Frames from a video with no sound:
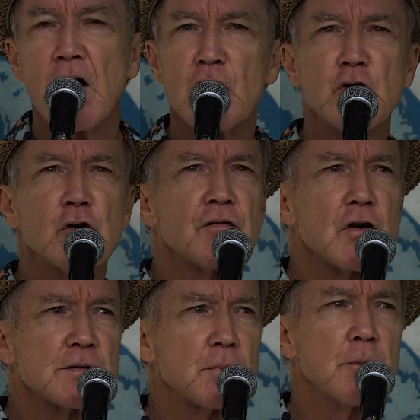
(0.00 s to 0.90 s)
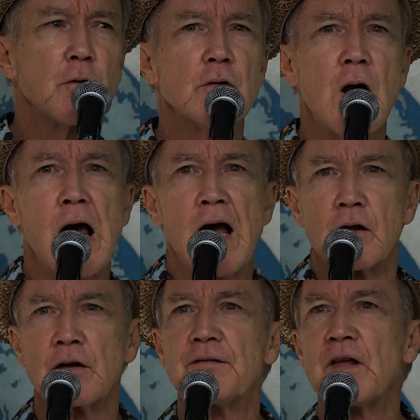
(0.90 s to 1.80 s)
Universe people
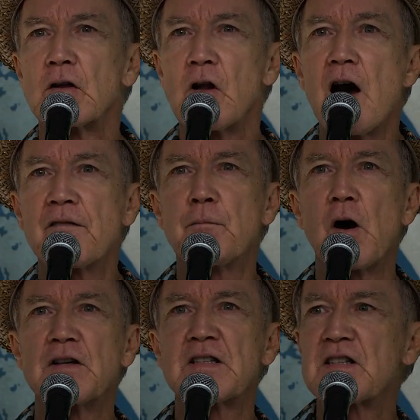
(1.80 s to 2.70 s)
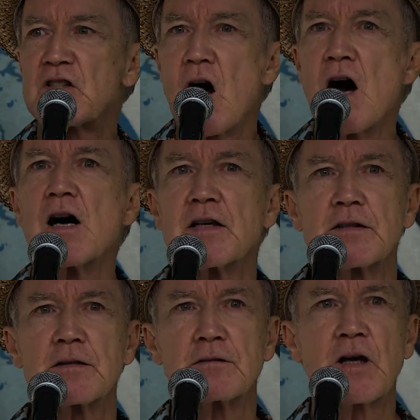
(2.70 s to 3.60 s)
live their life by the
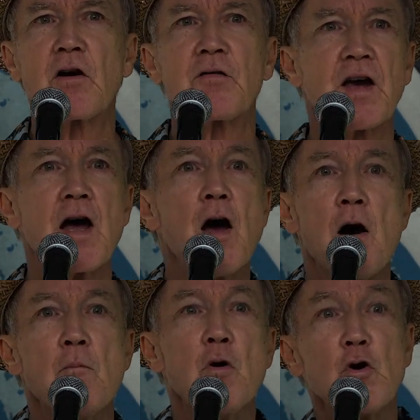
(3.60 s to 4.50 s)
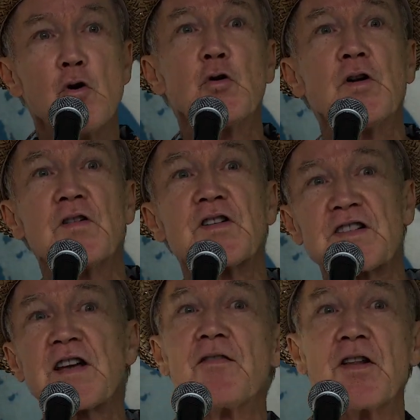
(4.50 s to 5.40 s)
stars. They got their moon in the
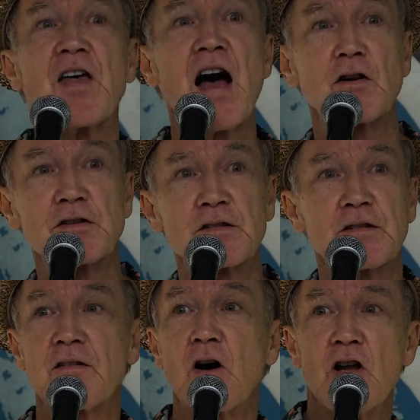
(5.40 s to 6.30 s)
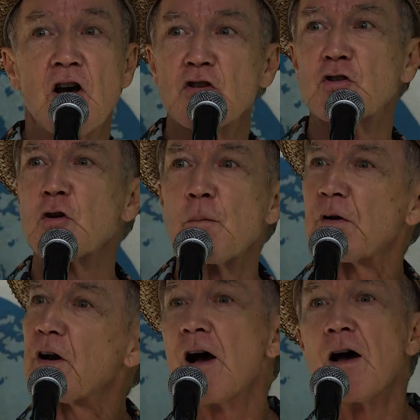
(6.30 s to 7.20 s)
seventh house. They got
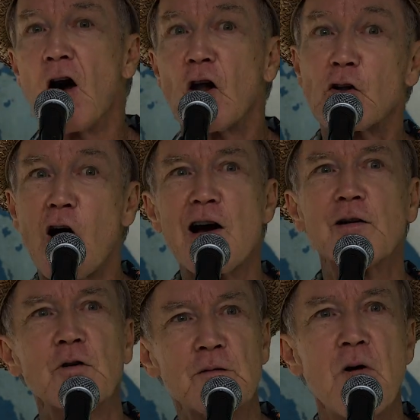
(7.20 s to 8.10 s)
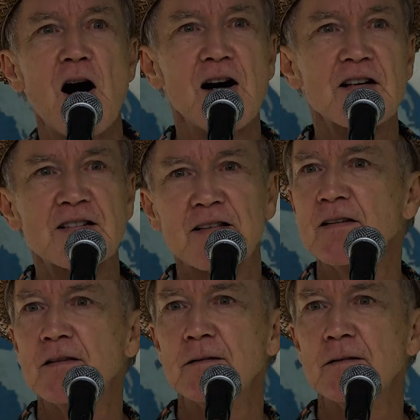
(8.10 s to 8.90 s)
Jupiter aligned with Mars.